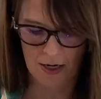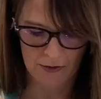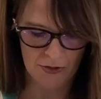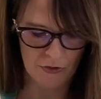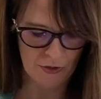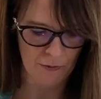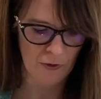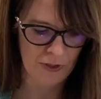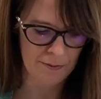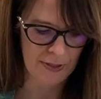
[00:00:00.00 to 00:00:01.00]
I don't use a
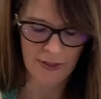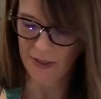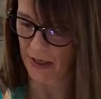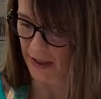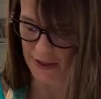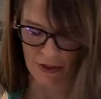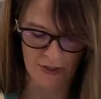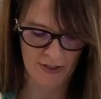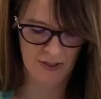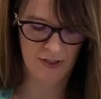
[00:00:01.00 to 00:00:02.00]
rolling pin, I
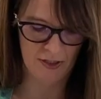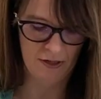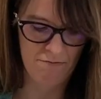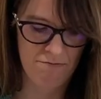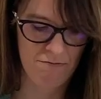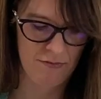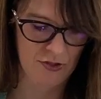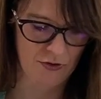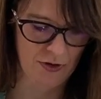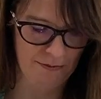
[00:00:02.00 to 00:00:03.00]
just
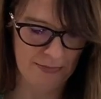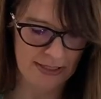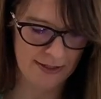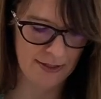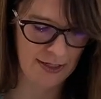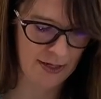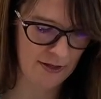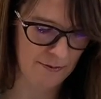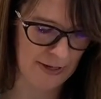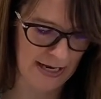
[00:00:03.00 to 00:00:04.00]
sort of mix it
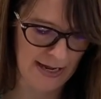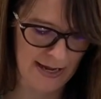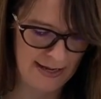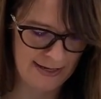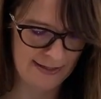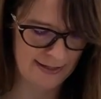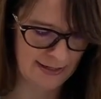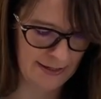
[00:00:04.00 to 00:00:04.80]
together by hand